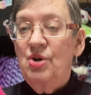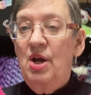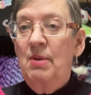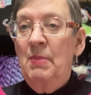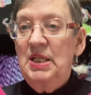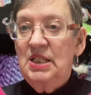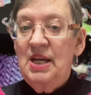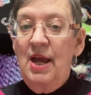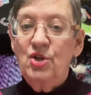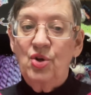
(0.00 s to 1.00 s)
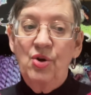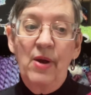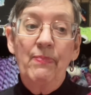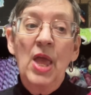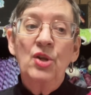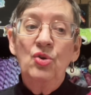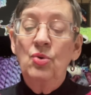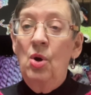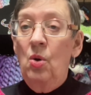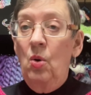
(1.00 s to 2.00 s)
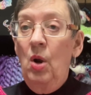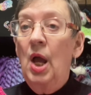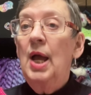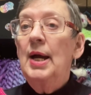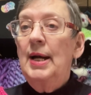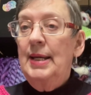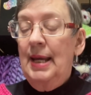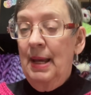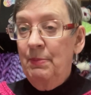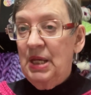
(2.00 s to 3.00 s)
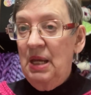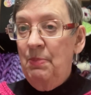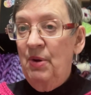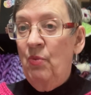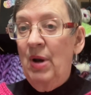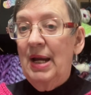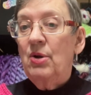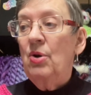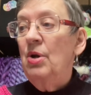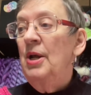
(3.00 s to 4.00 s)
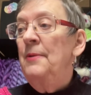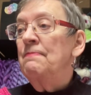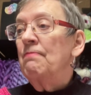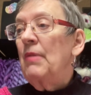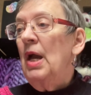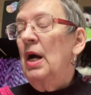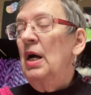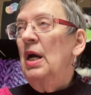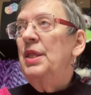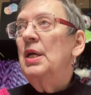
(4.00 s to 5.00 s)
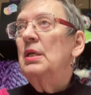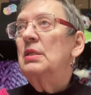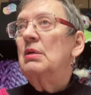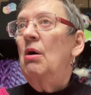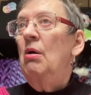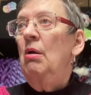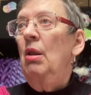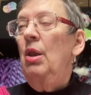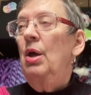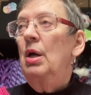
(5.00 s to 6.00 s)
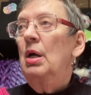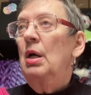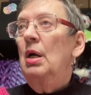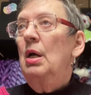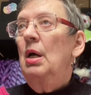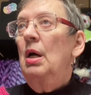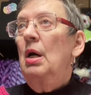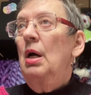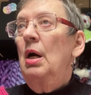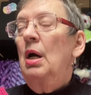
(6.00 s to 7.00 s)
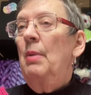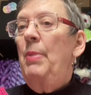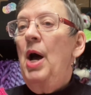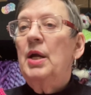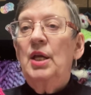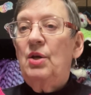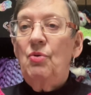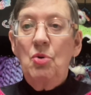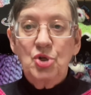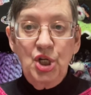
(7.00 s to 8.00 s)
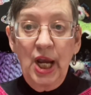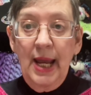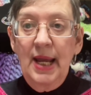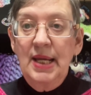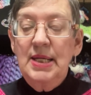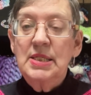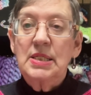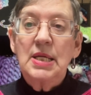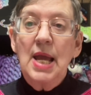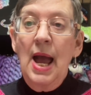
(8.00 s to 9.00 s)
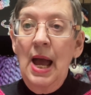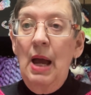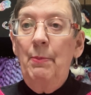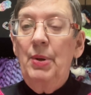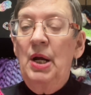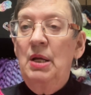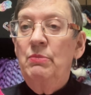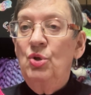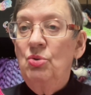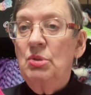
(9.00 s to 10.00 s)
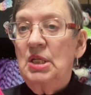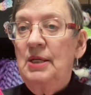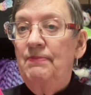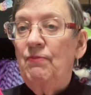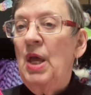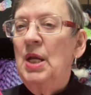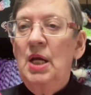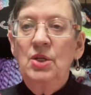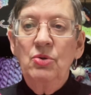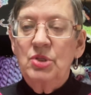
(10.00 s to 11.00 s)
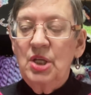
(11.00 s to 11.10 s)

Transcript: my stash or not. And you know, I am keeping record. I think it's called Pocket Crochet is the app I'm using, and I use